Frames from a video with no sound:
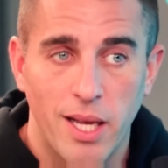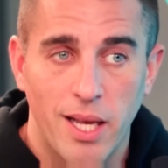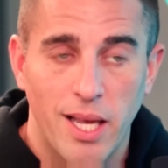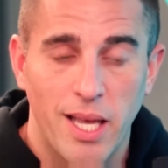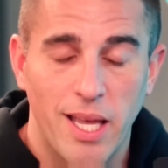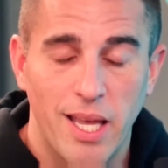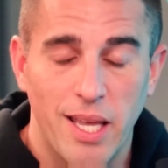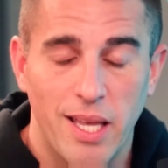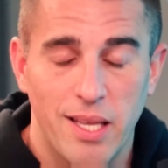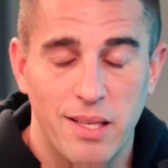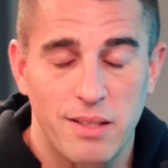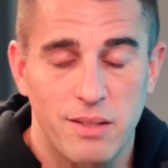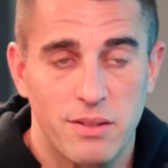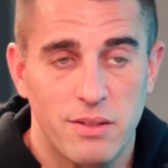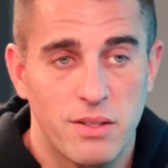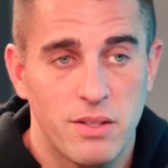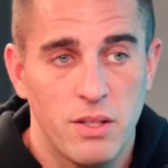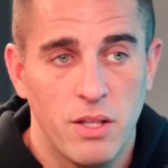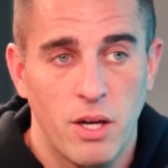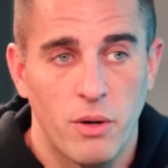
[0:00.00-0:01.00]
And,
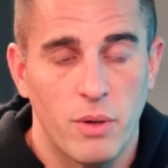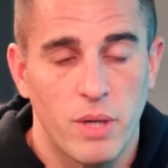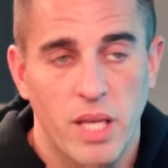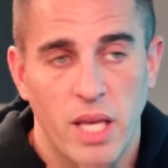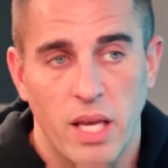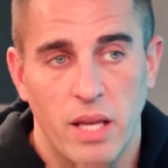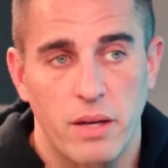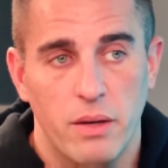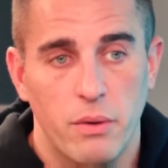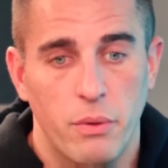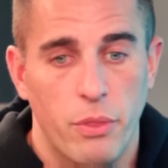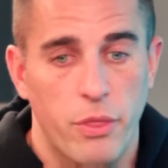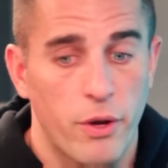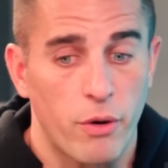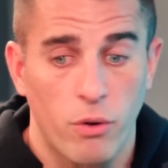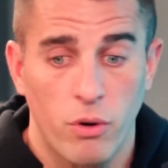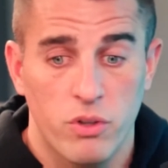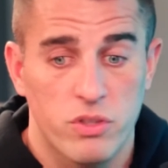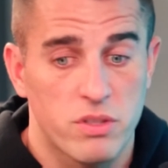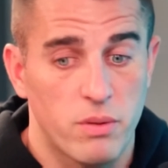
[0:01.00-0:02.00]
again, there
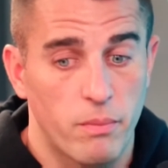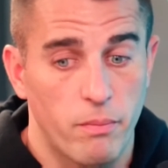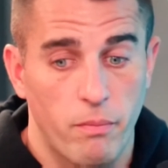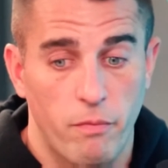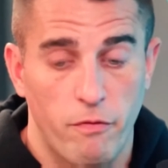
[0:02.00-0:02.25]
are some